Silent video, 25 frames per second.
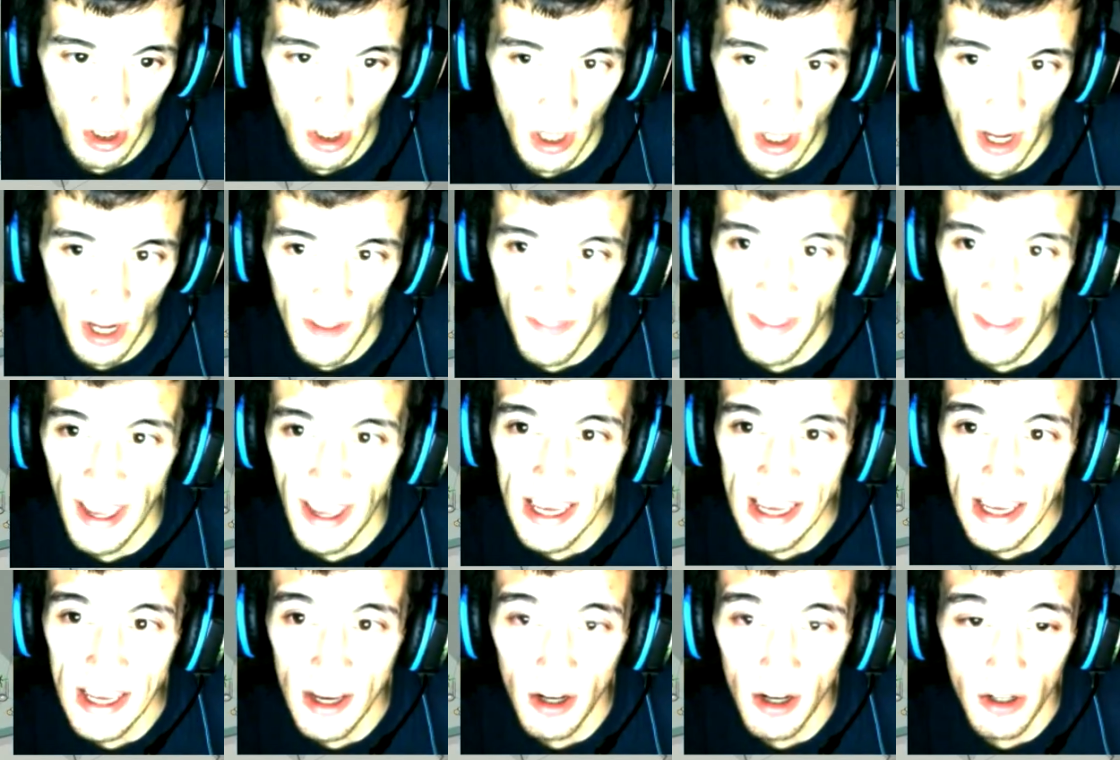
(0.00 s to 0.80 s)
and
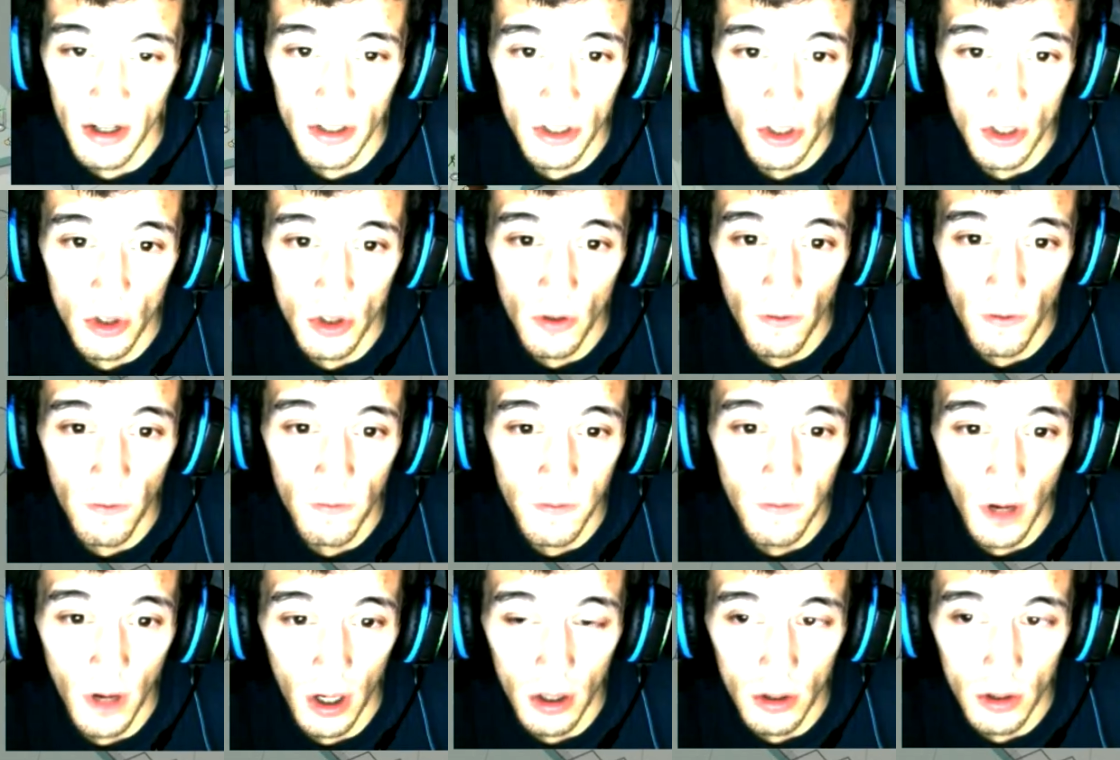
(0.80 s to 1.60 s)
they can't do
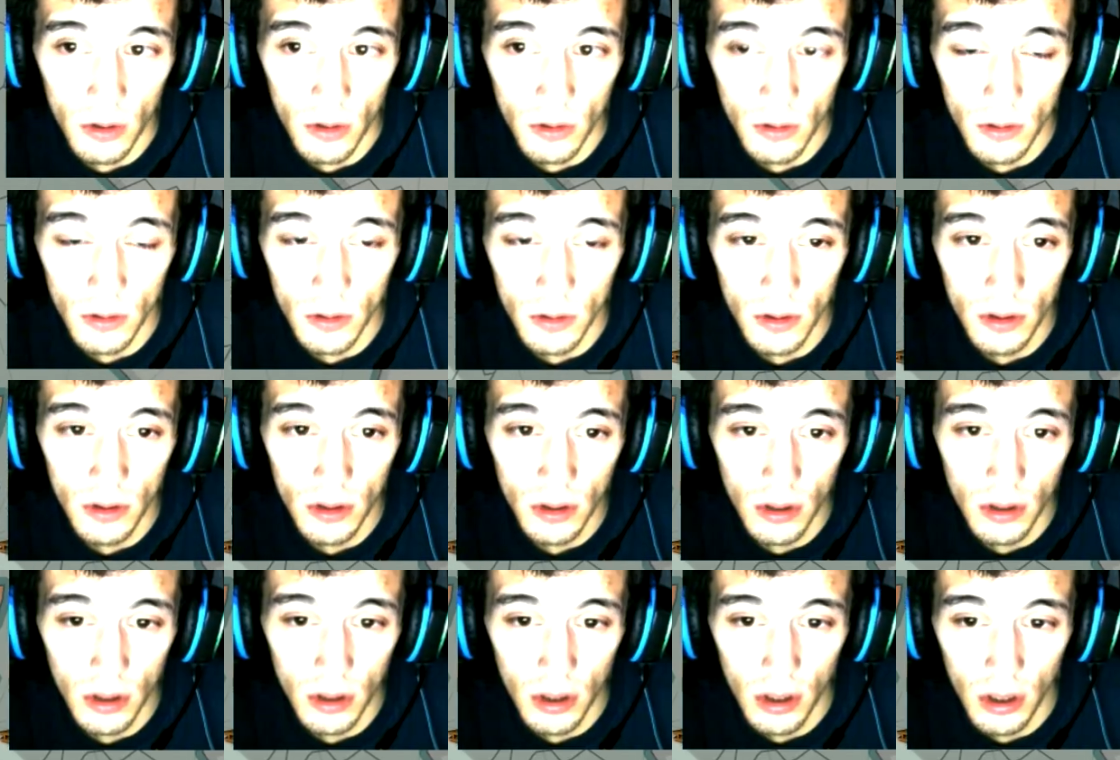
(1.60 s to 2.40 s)
fuck all.
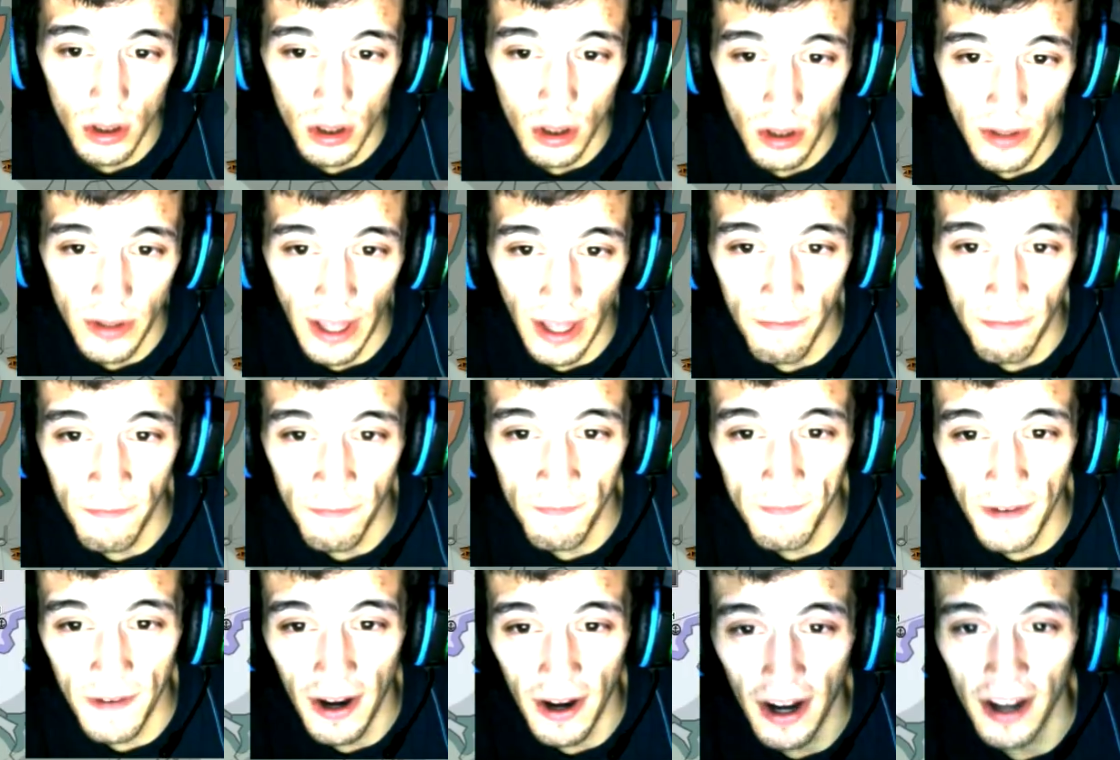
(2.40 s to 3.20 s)

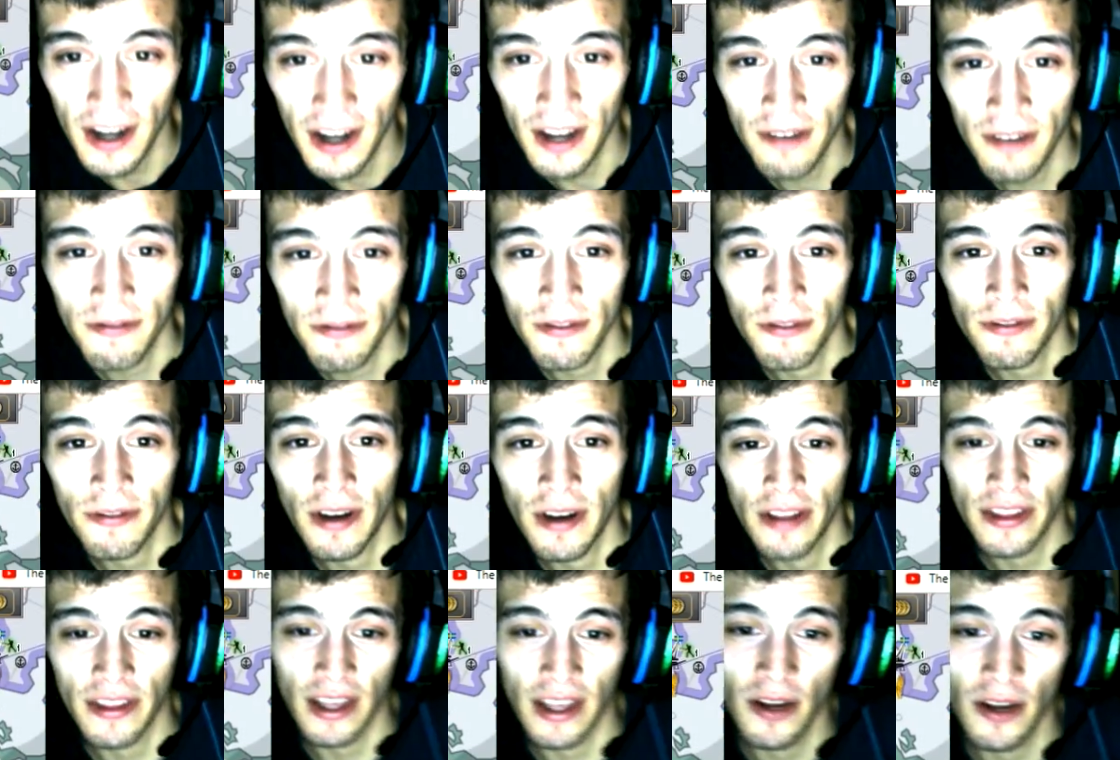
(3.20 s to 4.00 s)
I love the
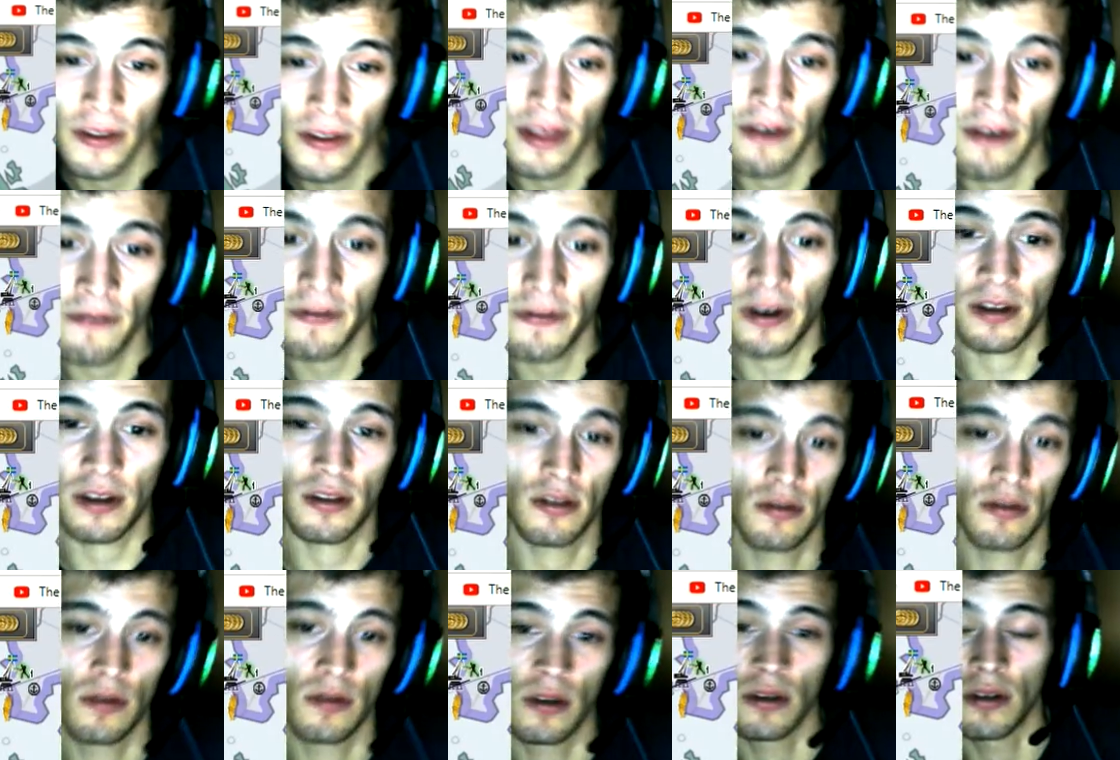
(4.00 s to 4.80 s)
fact they know they're fucked
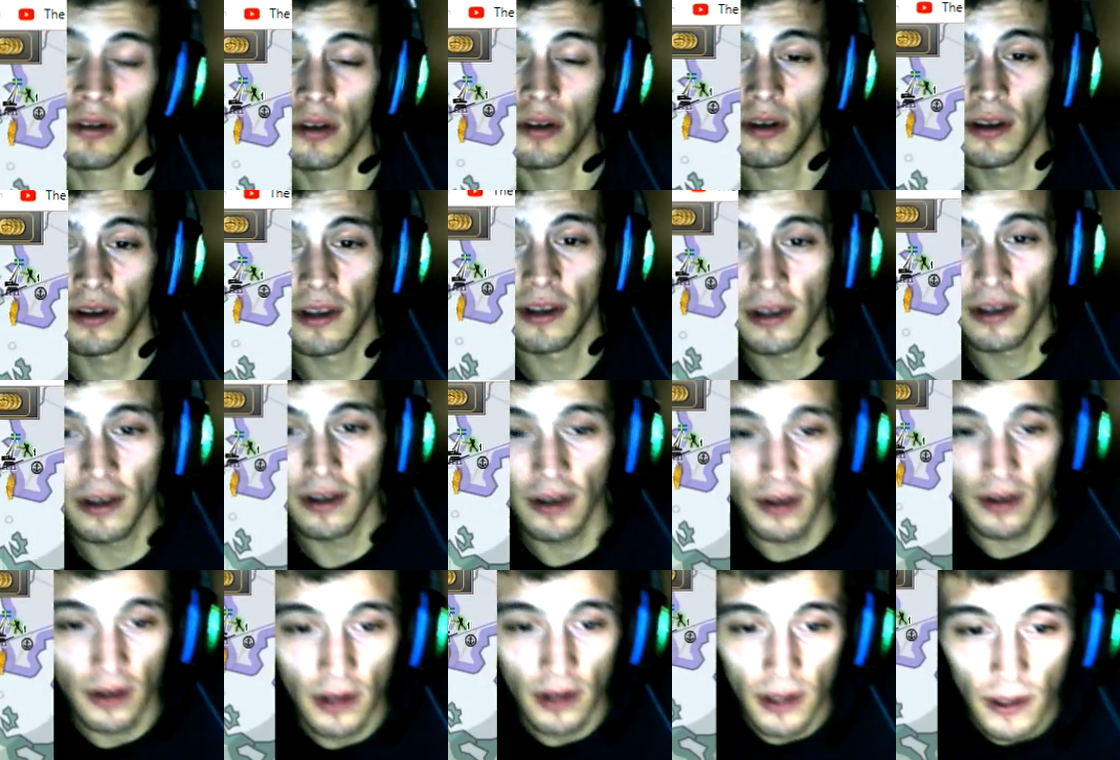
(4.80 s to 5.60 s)
as well.
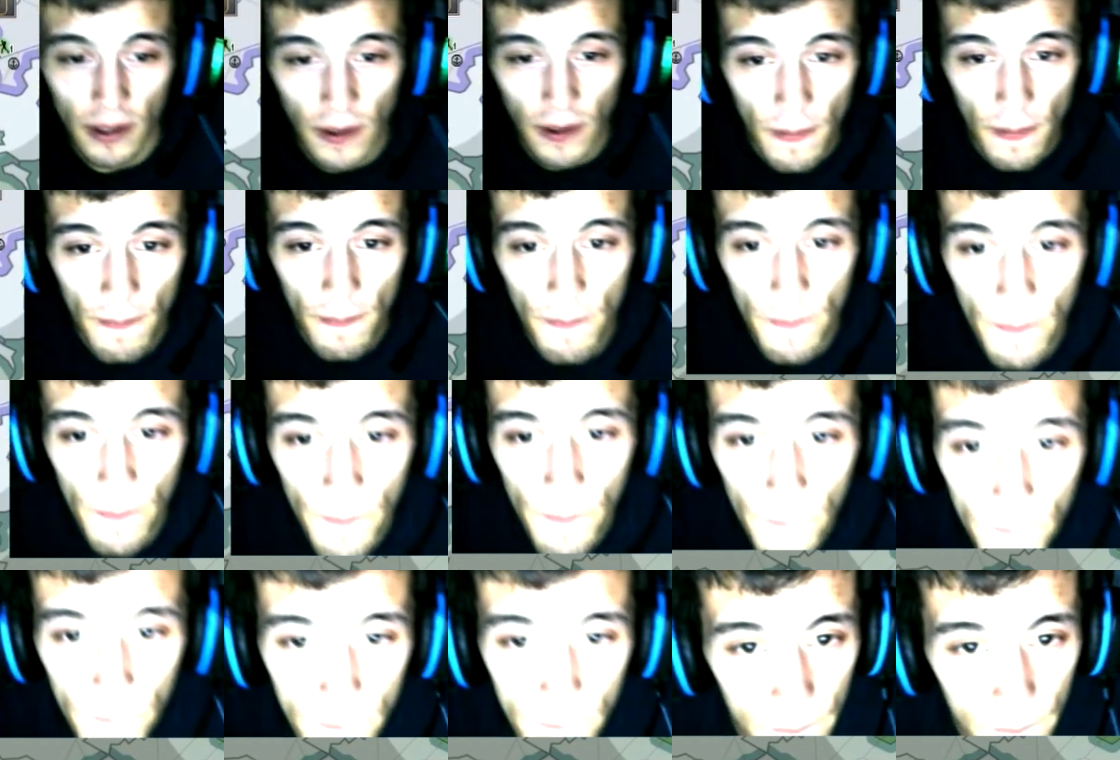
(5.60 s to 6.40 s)

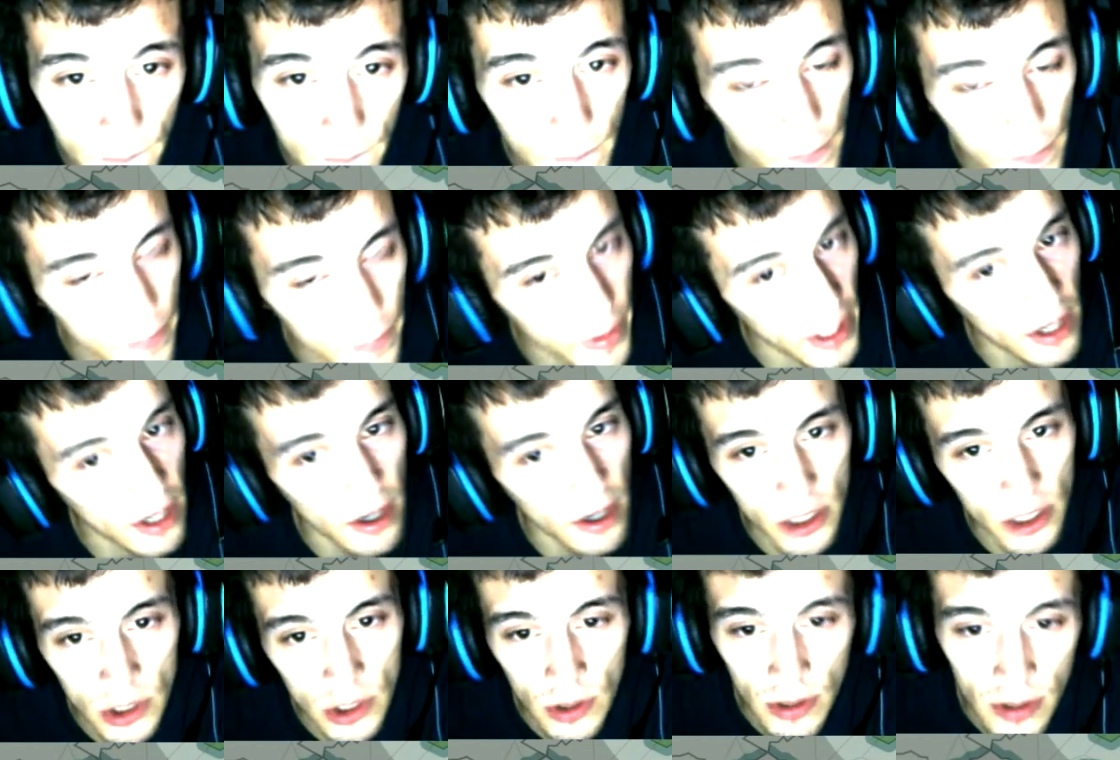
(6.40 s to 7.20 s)
They
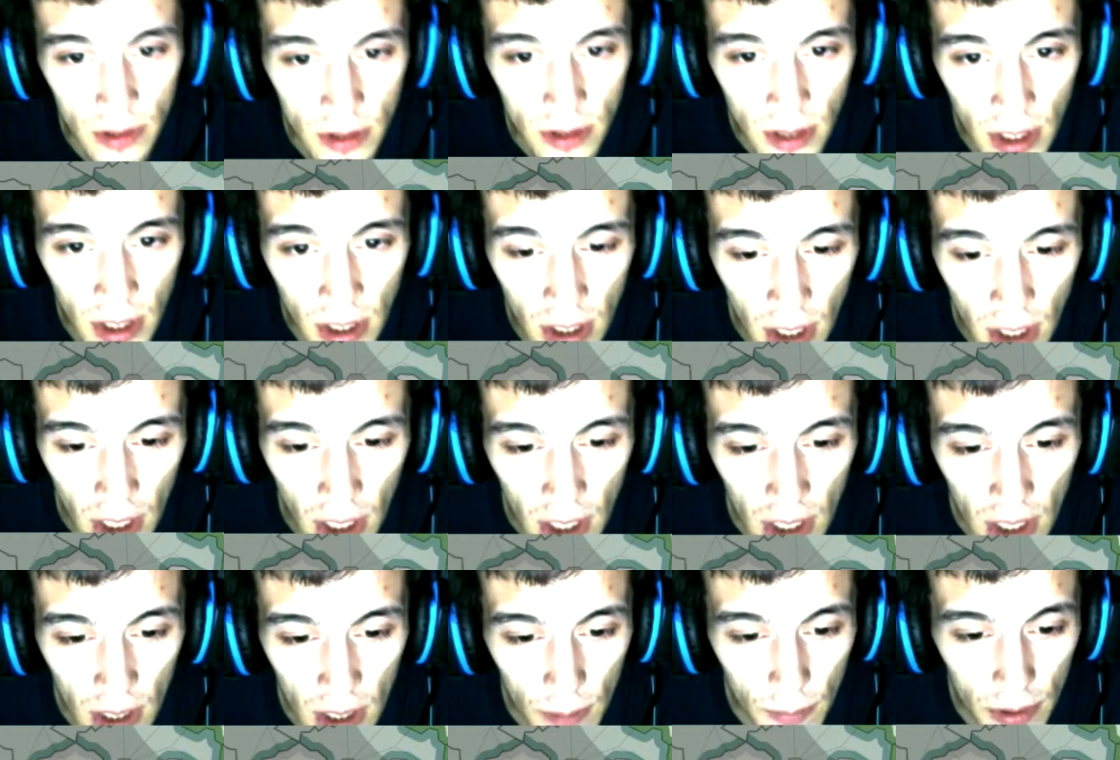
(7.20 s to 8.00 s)
can't do a thing.
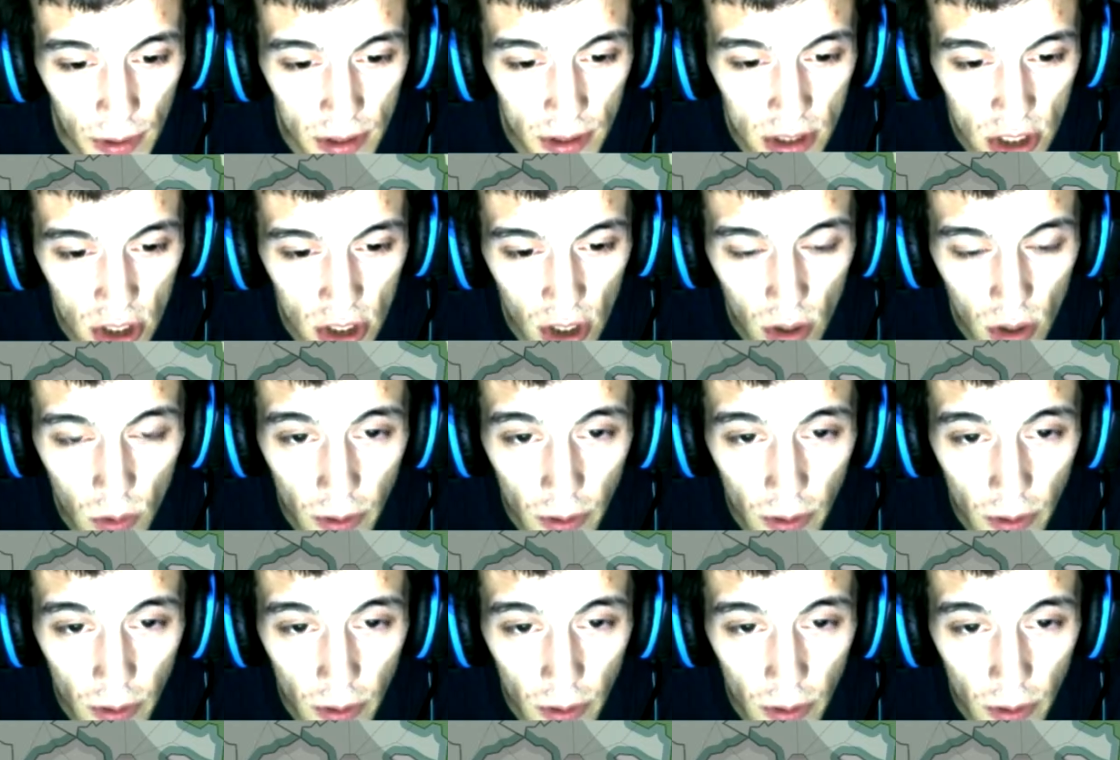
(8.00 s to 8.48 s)
But do you know